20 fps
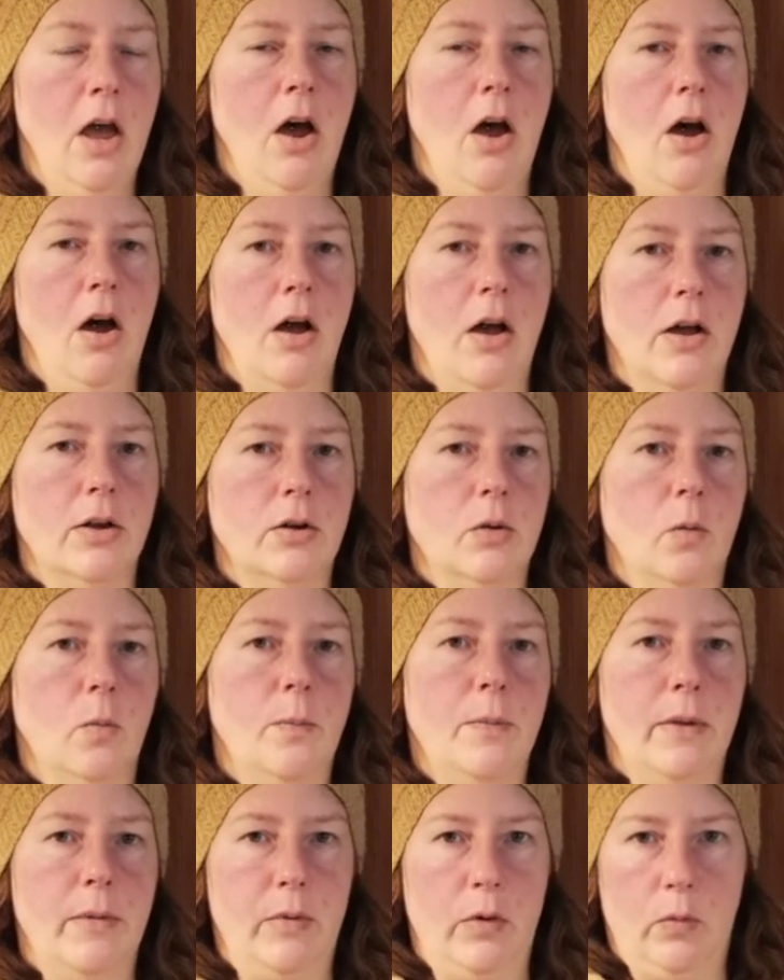on
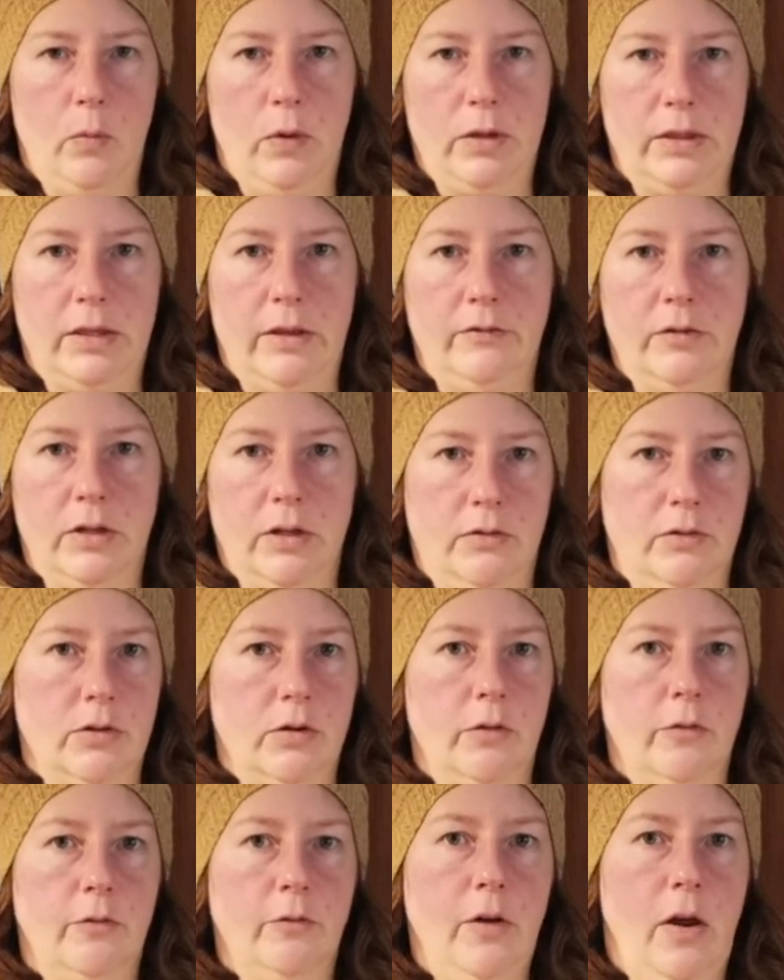maybe what they've done
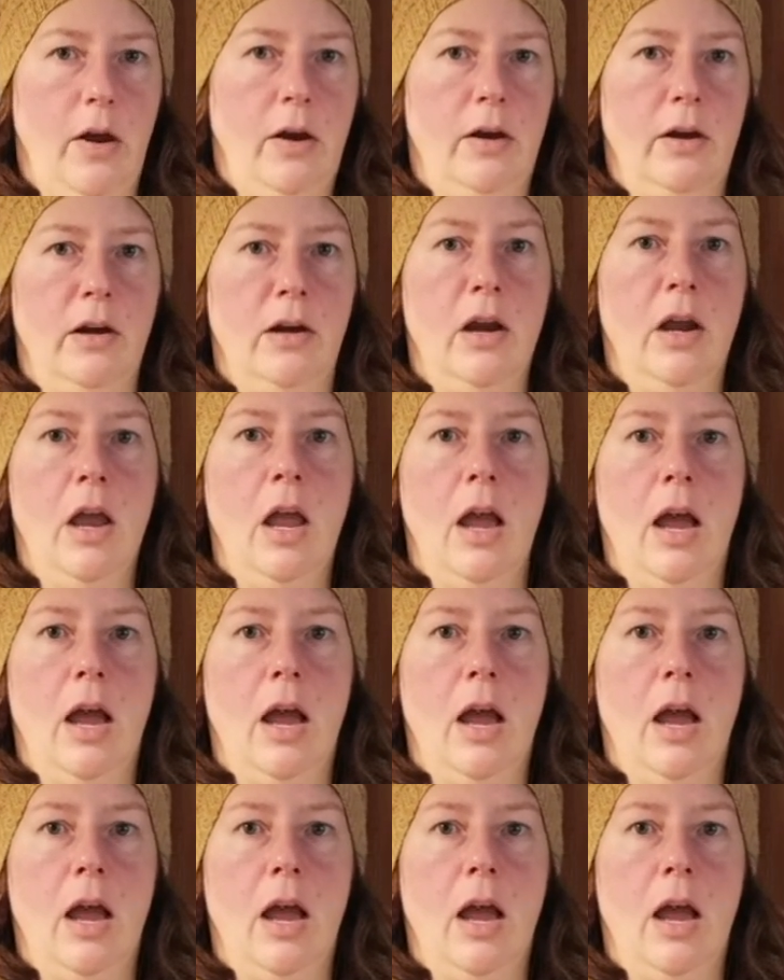so far,